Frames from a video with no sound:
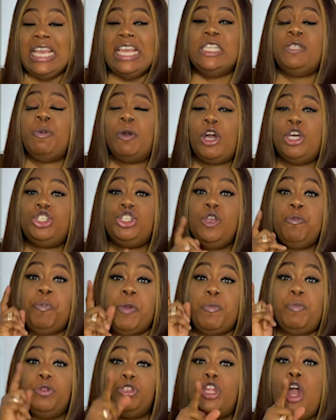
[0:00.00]
is because you
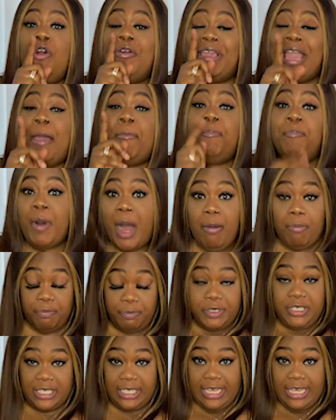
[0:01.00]
people don't get bumped,